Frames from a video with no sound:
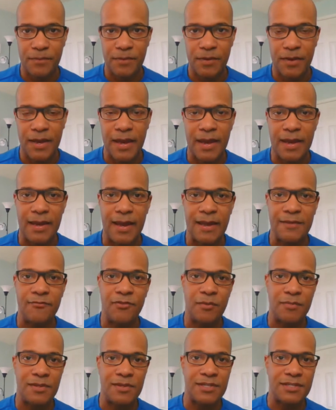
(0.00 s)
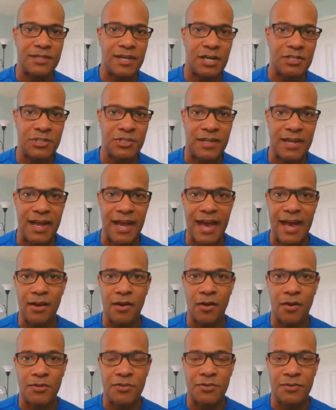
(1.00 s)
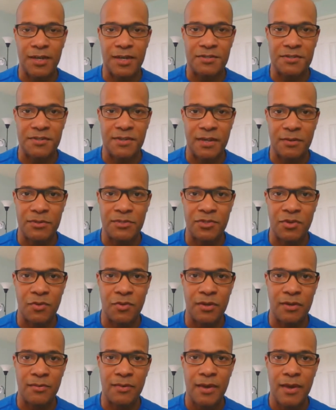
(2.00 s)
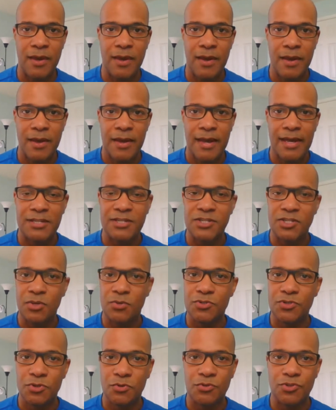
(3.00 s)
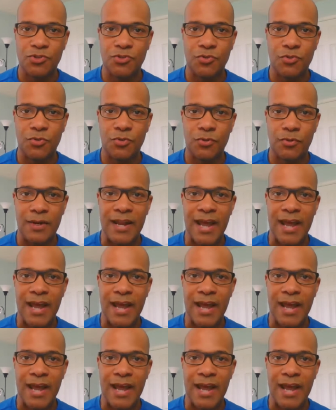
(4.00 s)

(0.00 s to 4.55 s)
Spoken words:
Okay. And from the discussion that I had also yesterday with Tony, it's so true.